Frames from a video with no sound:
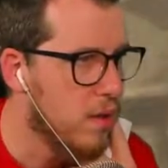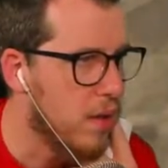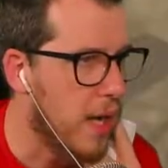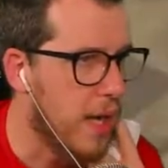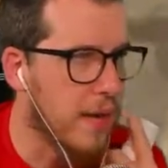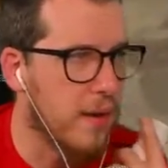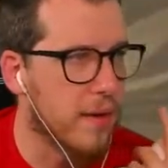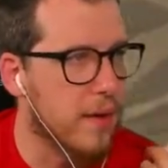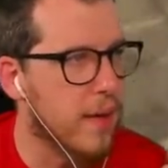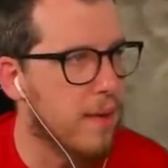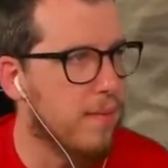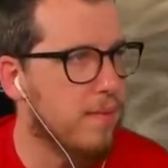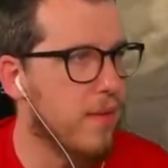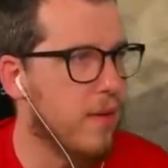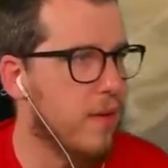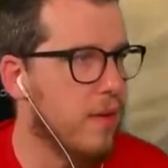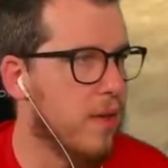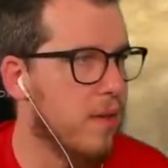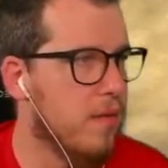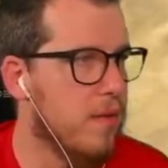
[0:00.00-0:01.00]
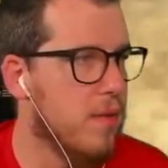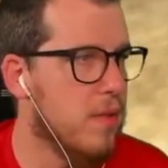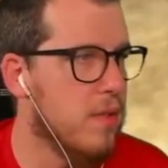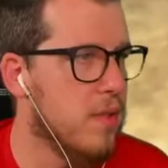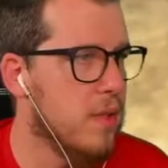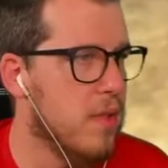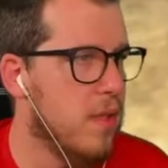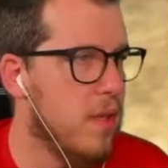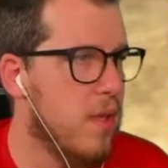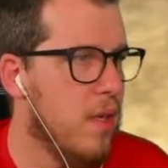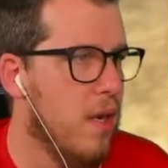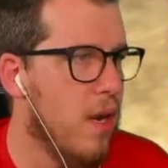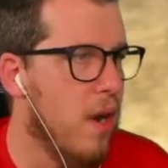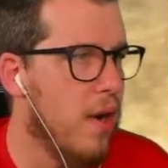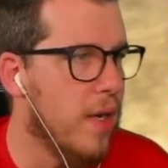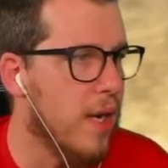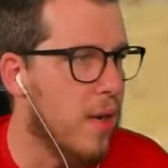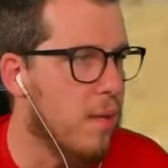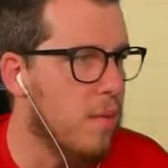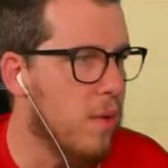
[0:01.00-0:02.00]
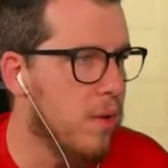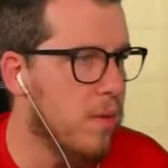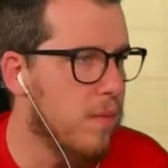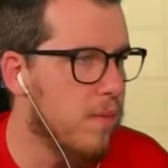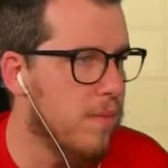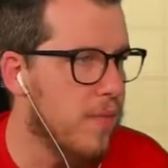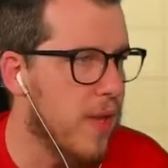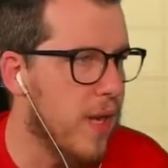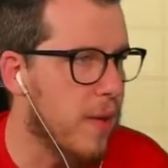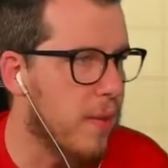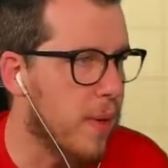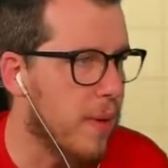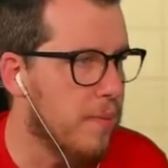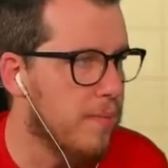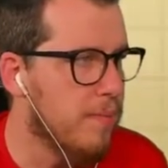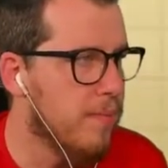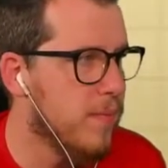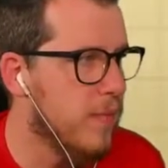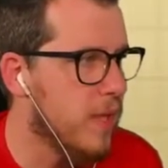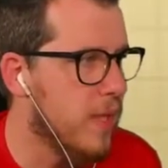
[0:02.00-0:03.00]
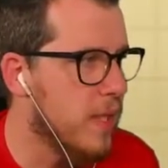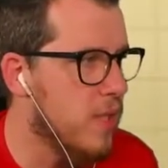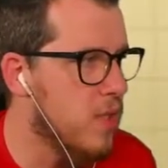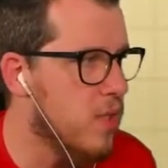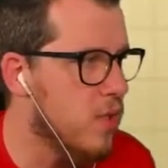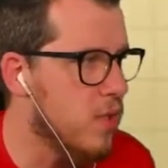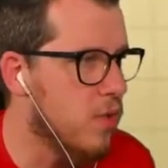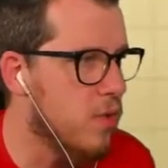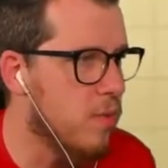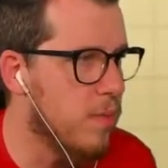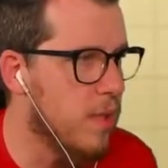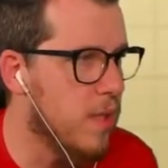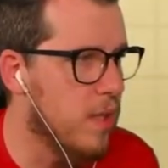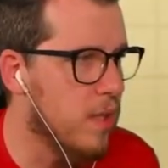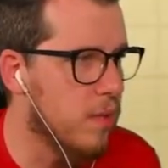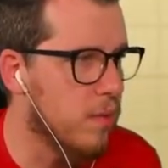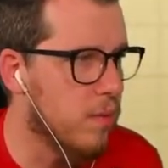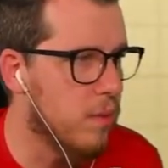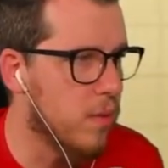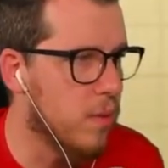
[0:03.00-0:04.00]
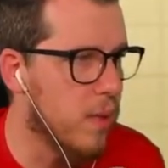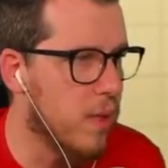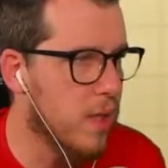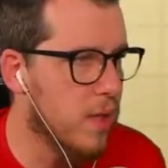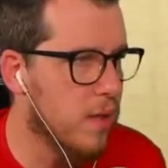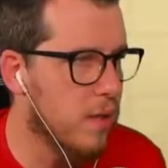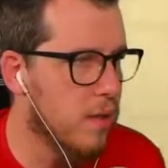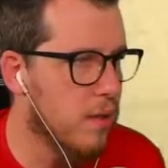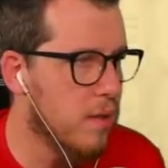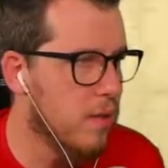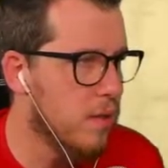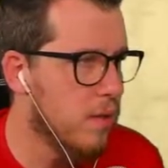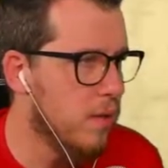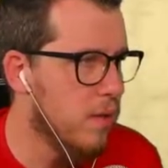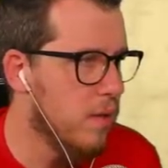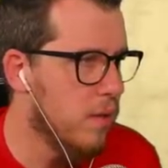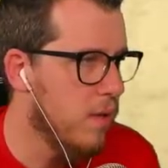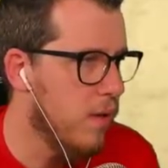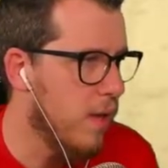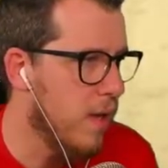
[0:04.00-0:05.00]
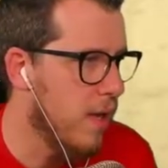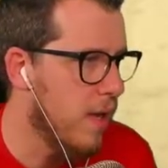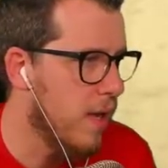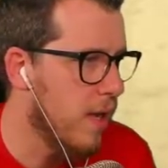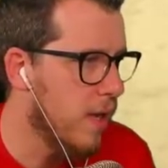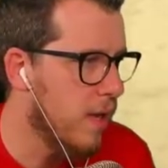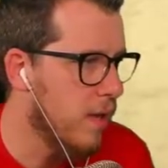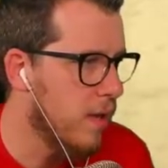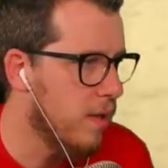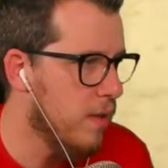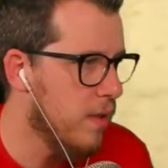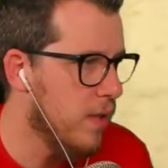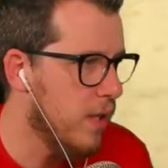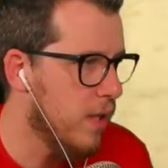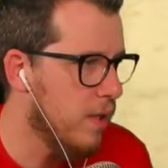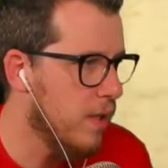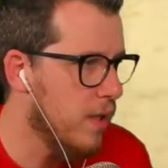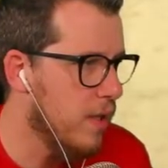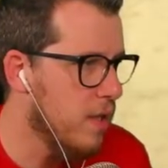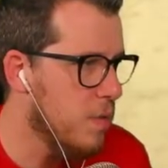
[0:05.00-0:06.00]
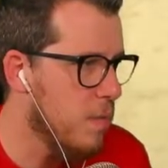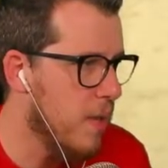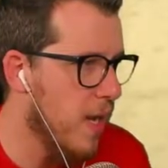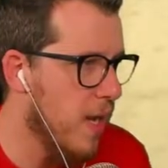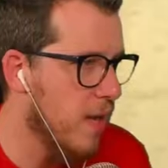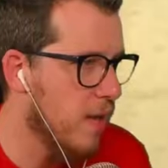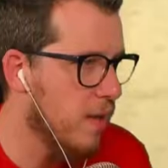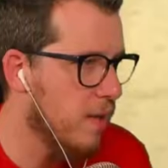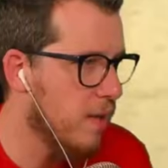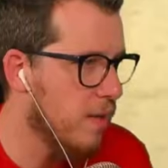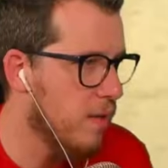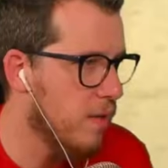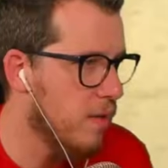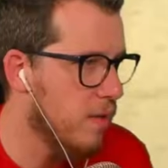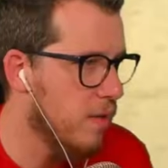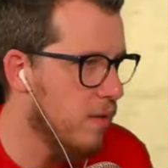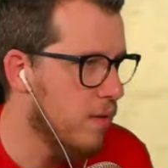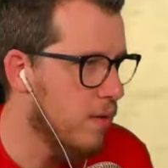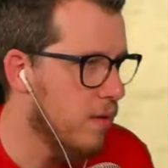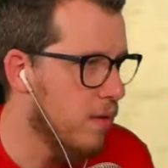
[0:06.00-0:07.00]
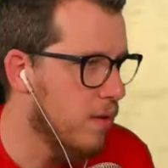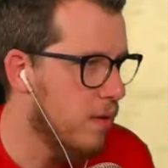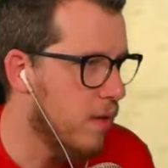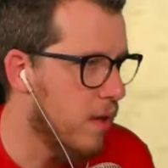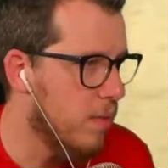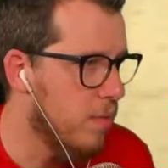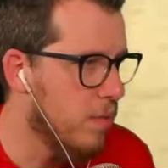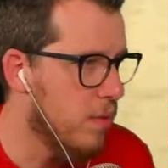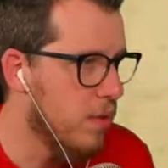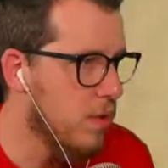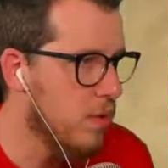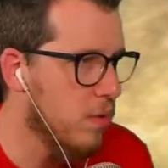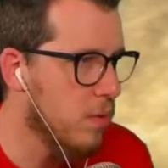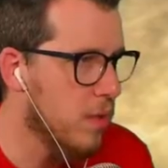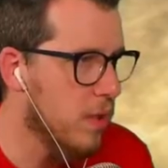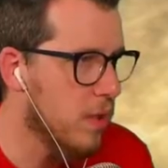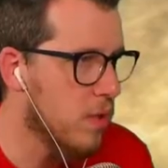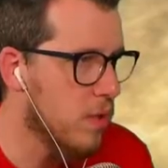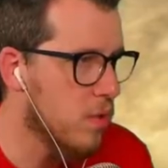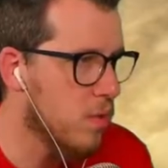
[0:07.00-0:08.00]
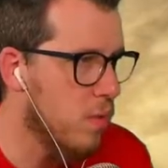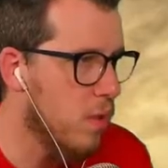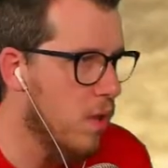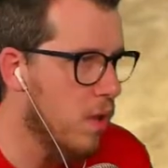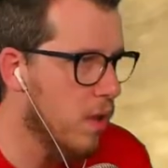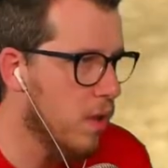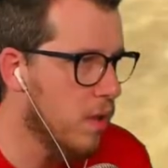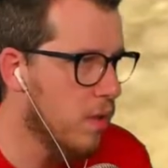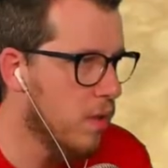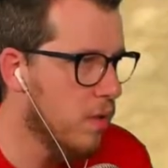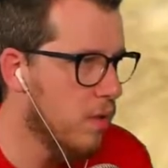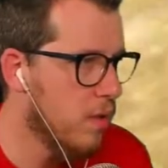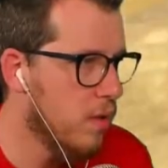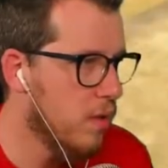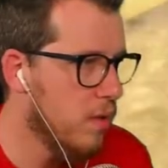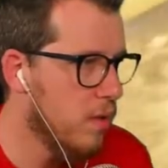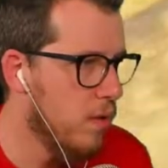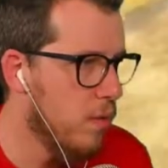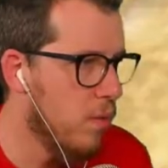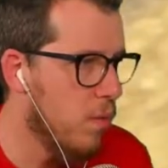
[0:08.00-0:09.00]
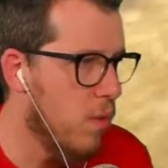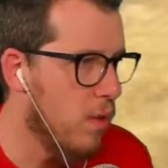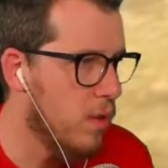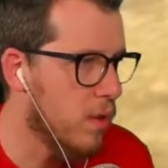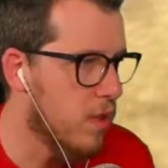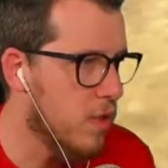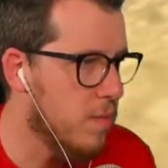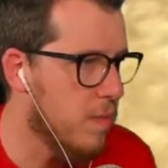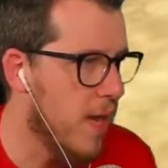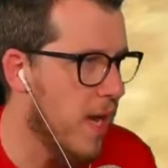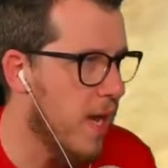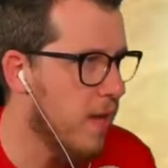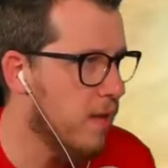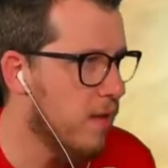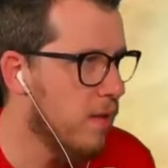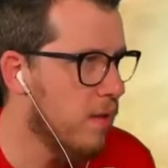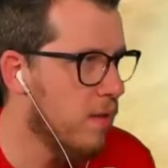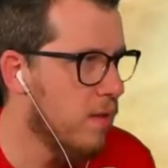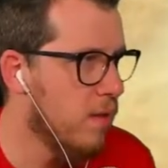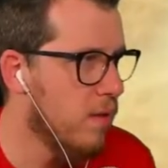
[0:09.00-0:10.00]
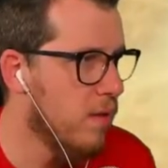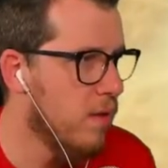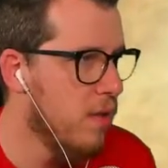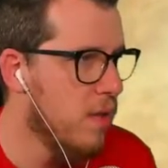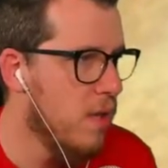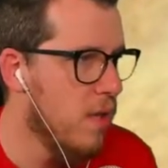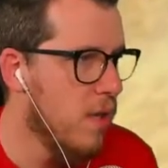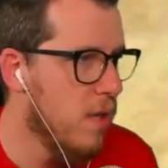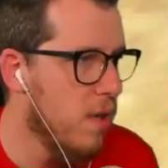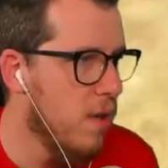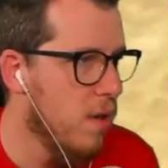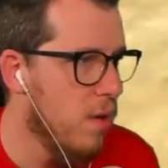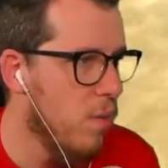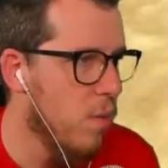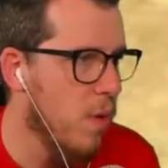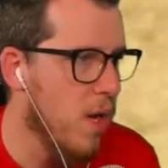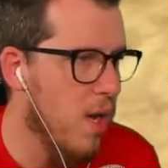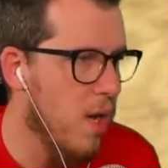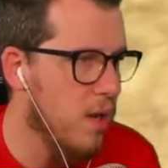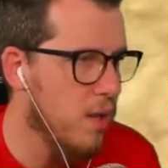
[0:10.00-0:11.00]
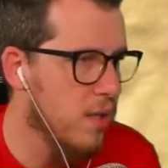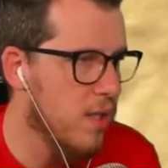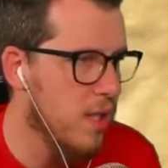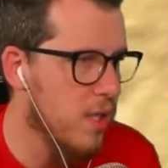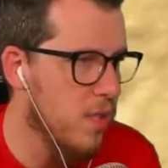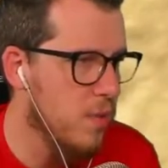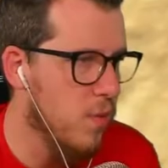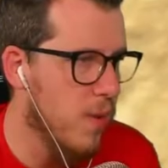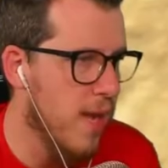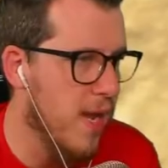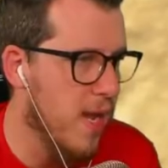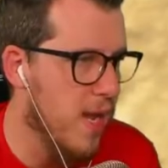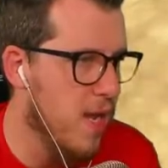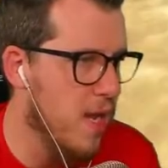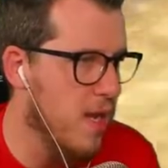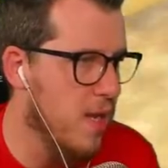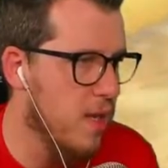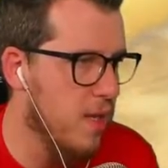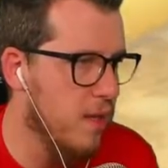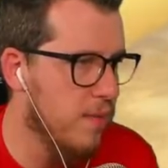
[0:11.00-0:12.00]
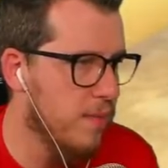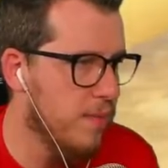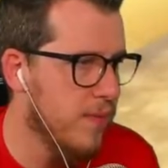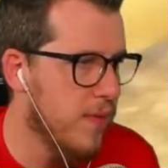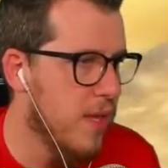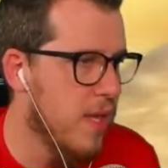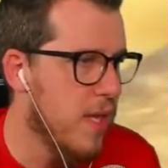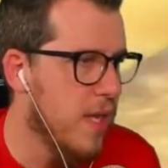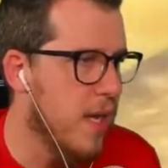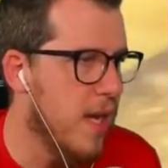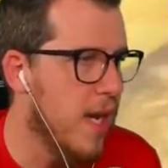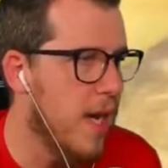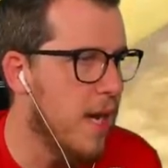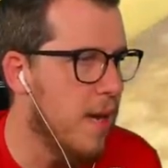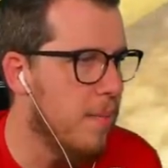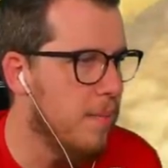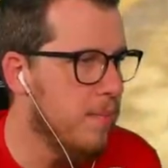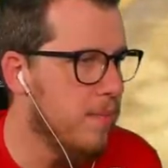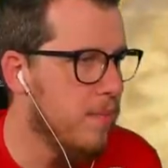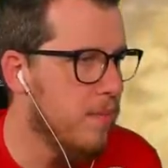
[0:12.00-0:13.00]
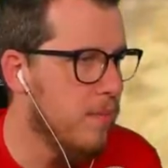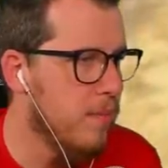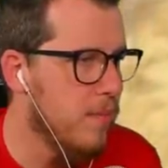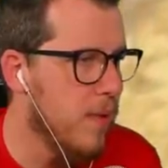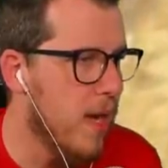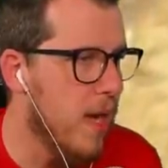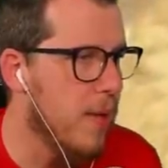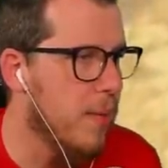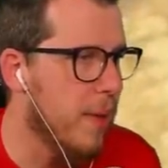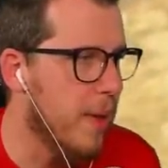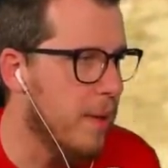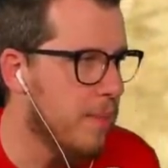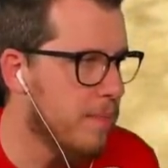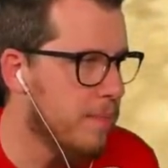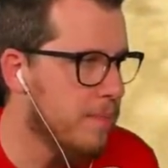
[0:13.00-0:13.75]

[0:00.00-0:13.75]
I don't know. I'm very confused. Okay, well, anyway, let's zoom in here real quick. And yeah, look at this path. I'm pretty sure we can just walk this path. Walk this way. Anyway.